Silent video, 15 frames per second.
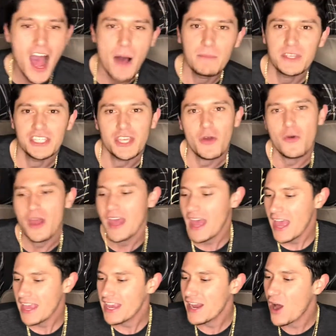So,
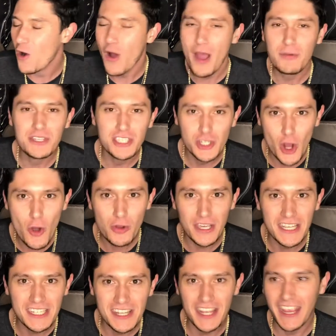I was joking
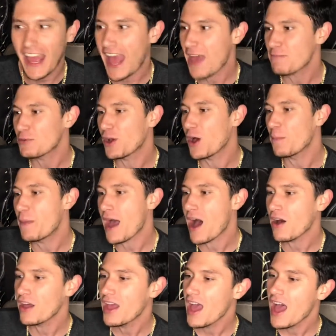to the camera
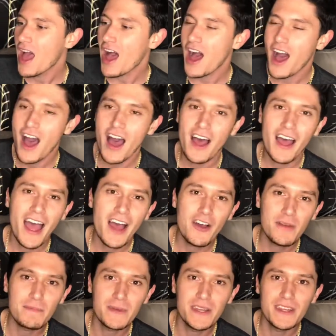about how
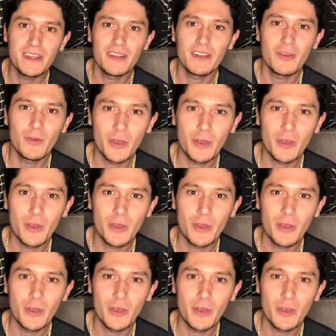I'd be,